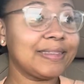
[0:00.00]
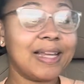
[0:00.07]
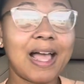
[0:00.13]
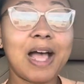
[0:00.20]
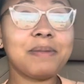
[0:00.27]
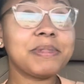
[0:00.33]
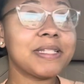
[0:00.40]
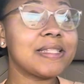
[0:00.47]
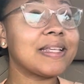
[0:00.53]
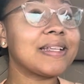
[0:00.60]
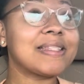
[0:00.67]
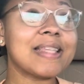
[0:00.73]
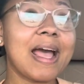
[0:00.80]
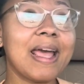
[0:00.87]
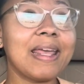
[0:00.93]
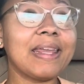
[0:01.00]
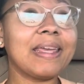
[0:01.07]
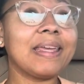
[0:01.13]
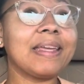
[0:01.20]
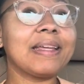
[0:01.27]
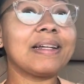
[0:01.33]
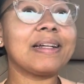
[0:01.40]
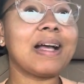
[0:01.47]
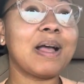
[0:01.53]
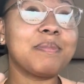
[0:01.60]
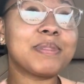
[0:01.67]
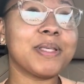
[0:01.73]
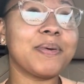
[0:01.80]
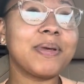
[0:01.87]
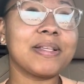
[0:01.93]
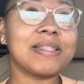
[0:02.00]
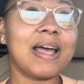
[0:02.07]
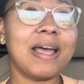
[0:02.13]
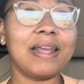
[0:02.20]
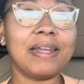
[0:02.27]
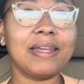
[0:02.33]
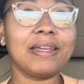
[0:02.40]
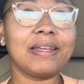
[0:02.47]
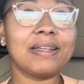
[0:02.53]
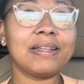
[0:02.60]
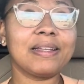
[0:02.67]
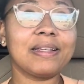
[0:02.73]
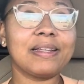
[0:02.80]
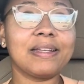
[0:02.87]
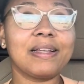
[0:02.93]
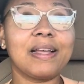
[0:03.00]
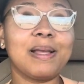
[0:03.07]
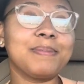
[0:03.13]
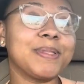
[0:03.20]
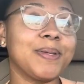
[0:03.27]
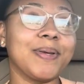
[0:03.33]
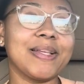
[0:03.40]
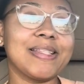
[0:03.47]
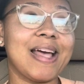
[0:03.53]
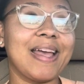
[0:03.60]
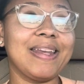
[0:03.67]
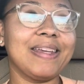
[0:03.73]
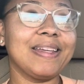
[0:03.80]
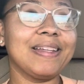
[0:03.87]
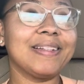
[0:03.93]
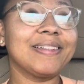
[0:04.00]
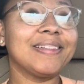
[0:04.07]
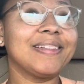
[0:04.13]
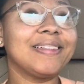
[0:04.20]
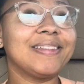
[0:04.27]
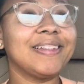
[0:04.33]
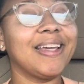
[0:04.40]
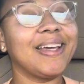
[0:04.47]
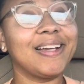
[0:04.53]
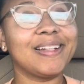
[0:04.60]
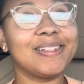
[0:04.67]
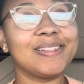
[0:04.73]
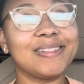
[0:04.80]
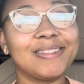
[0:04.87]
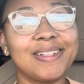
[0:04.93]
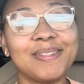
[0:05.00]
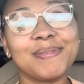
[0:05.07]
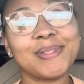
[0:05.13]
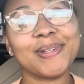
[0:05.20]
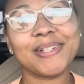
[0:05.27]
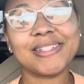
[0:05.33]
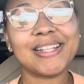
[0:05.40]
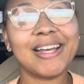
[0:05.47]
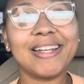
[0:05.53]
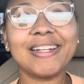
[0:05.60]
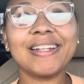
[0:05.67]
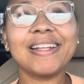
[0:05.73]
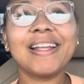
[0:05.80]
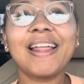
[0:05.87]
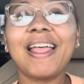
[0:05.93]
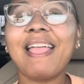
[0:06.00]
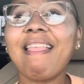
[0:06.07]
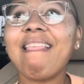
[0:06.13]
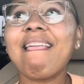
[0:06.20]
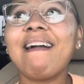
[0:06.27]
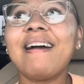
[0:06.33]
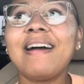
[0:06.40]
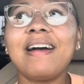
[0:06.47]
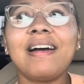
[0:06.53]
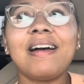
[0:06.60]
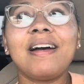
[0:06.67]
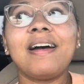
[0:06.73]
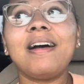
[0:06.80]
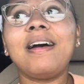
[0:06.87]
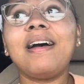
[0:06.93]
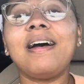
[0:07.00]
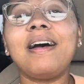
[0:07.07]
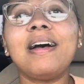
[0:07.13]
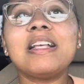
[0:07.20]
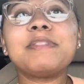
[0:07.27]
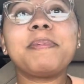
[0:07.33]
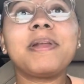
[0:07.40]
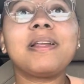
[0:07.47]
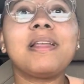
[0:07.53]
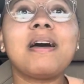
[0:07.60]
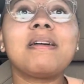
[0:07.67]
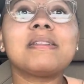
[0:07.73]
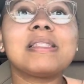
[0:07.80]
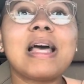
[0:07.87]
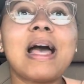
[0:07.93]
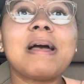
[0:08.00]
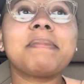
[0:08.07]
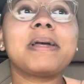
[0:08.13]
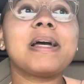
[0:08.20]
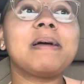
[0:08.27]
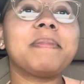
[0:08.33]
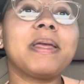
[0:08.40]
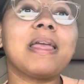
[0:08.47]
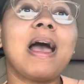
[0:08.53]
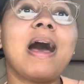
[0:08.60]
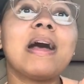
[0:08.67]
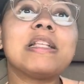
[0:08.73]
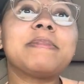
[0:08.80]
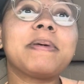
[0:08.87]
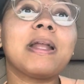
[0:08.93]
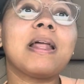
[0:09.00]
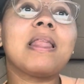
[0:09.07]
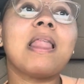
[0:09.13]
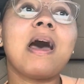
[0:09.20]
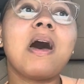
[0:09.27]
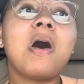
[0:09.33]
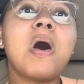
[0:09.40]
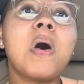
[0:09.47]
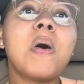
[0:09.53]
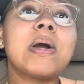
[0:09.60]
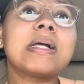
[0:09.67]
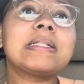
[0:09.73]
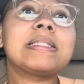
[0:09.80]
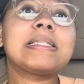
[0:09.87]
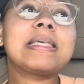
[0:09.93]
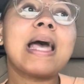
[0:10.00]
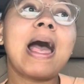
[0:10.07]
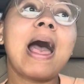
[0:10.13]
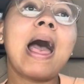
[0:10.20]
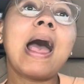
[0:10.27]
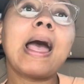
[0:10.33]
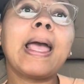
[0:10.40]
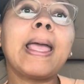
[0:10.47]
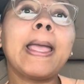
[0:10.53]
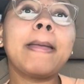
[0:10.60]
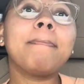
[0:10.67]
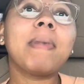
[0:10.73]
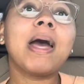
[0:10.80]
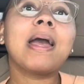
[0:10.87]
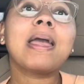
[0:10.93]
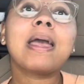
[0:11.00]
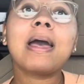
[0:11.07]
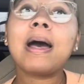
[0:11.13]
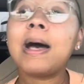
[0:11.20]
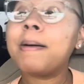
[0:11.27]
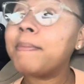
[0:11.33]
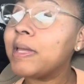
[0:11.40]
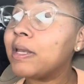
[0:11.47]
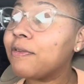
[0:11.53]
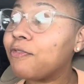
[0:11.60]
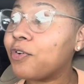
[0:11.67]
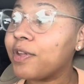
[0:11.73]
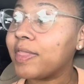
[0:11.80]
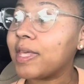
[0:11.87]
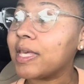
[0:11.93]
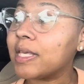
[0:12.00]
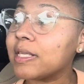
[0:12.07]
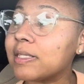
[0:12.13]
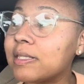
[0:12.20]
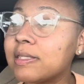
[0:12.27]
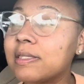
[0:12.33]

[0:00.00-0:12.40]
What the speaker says: I'm just excited. I'm so excited. I'm so excited. Yeah, I'm so excited. It's been a long time coming, y'all. It's been a long time coming for this.